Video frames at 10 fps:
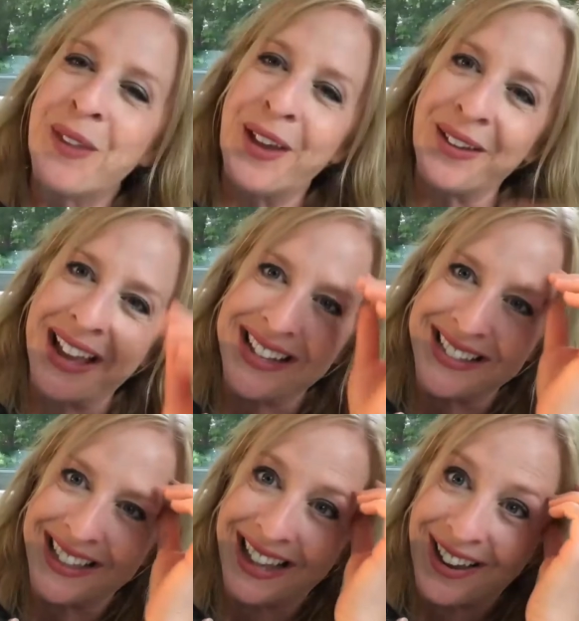Okay,
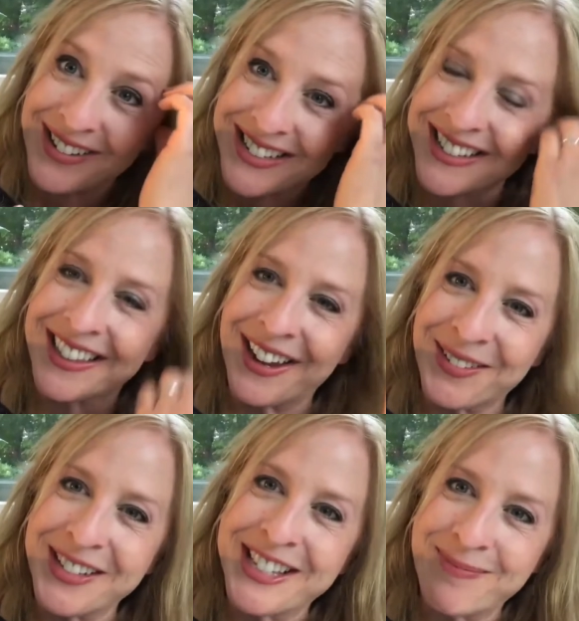so the character that I
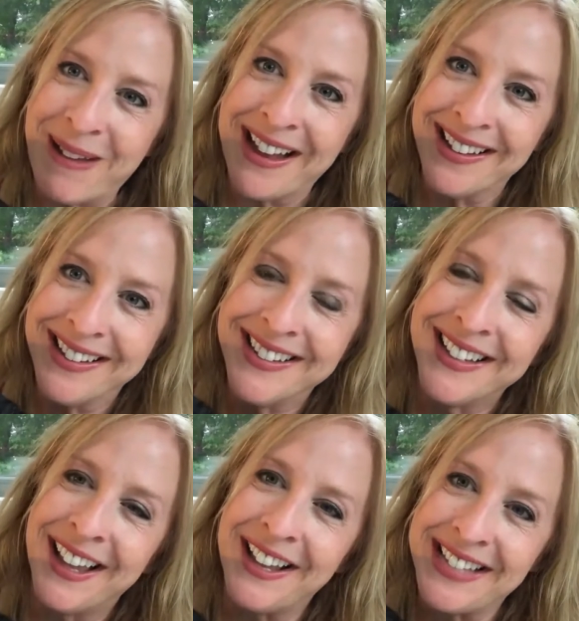would
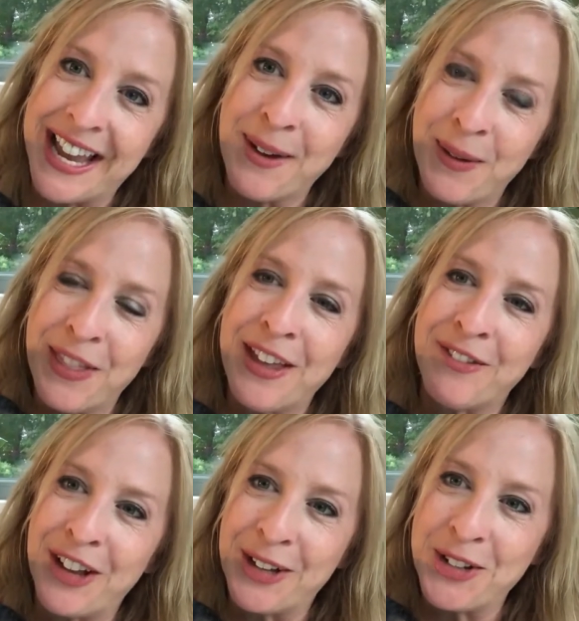spend a day with,
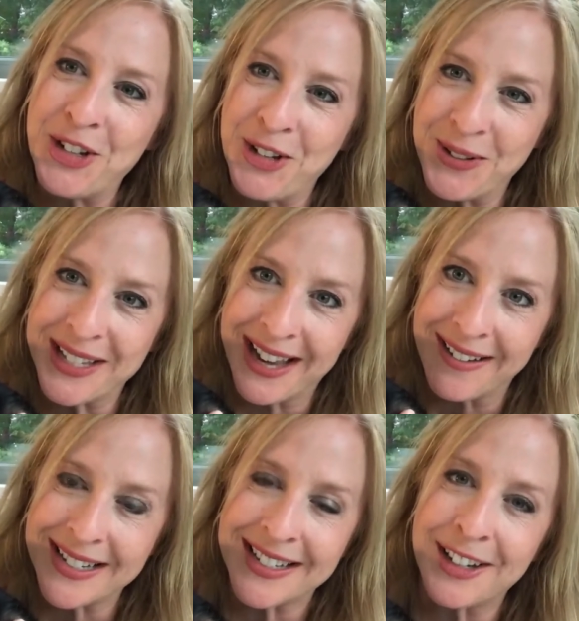if I could choose a
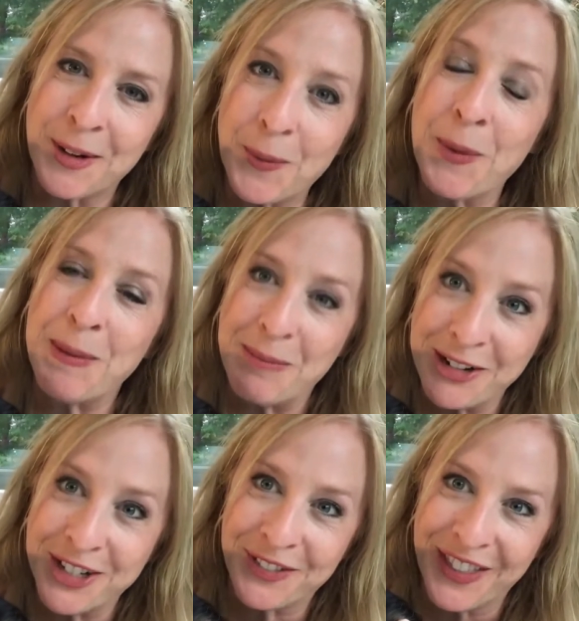character, it would be
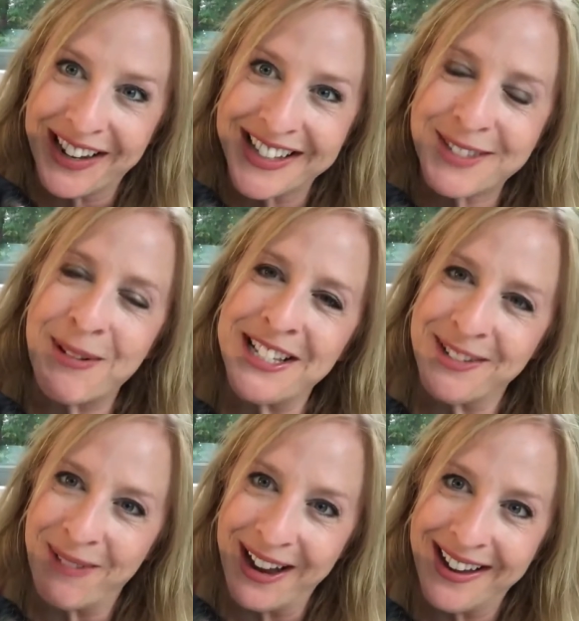Bridget from The Last Piece
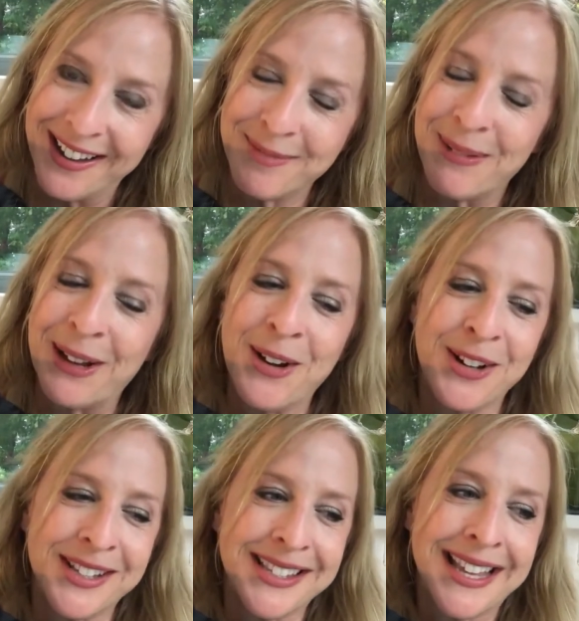of My Heart,
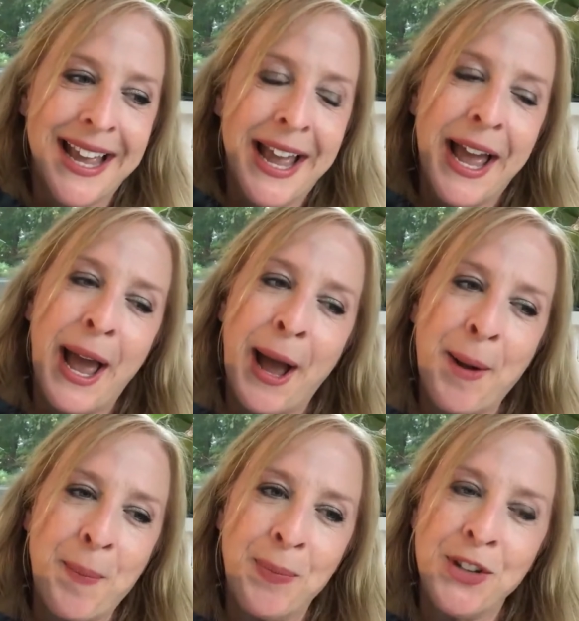because
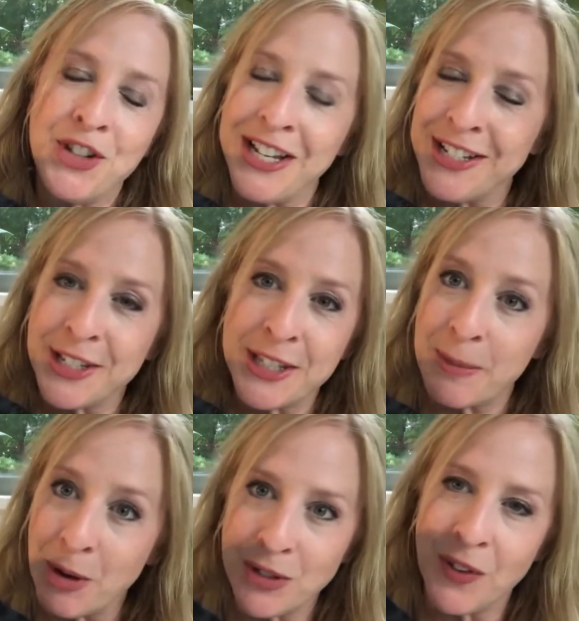she's just
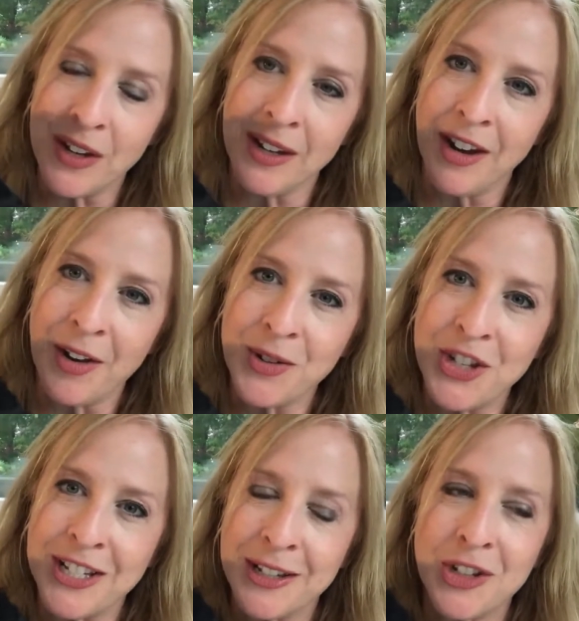the most fun.
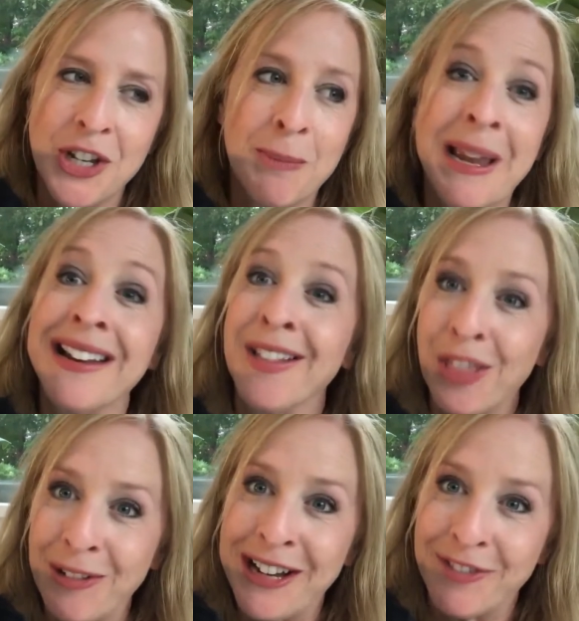She appeared
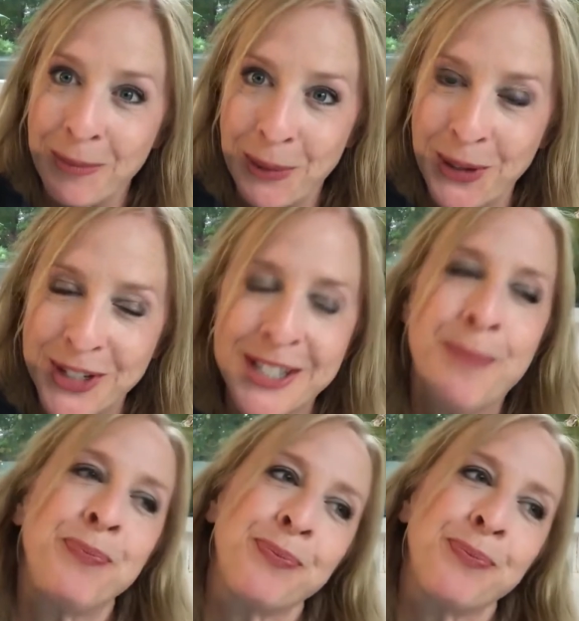in 3 different books.